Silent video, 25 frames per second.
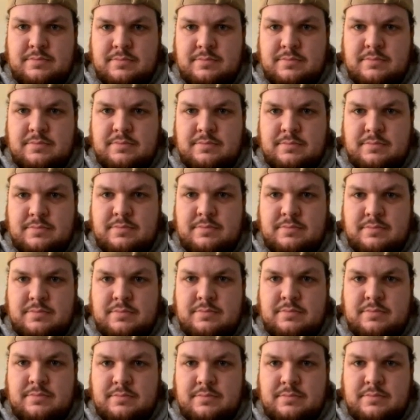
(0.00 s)

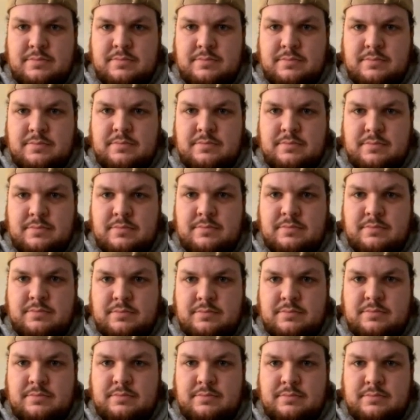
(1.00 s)

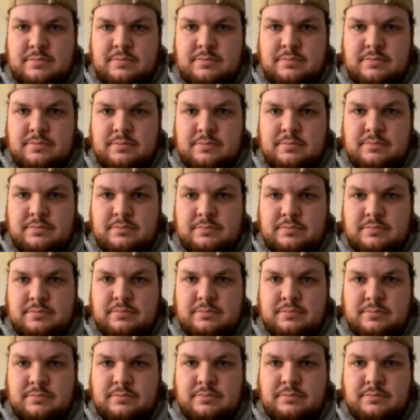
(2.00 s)

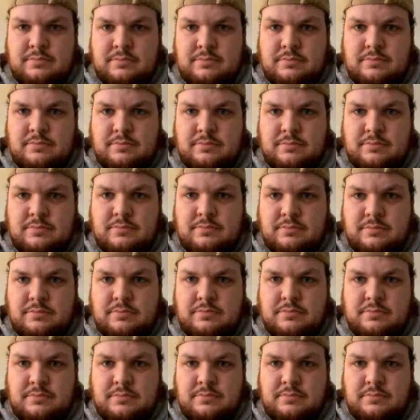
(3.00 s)

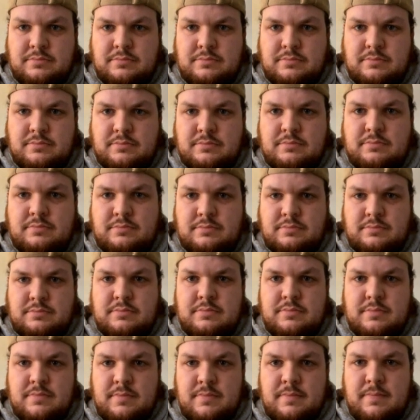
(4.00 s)

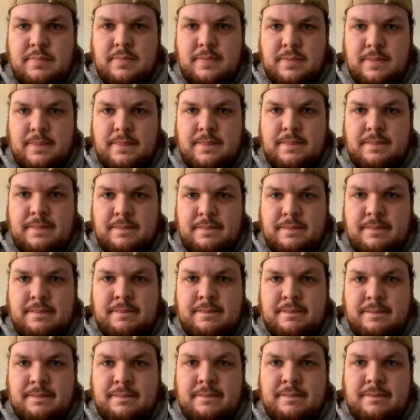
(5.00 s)

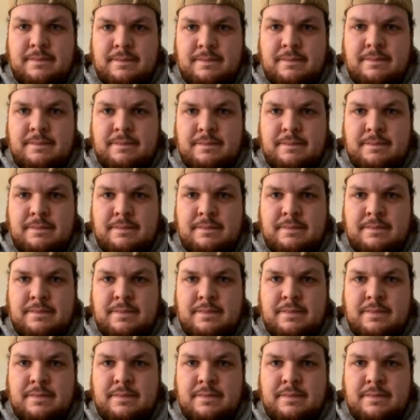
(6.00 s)
(not speaking)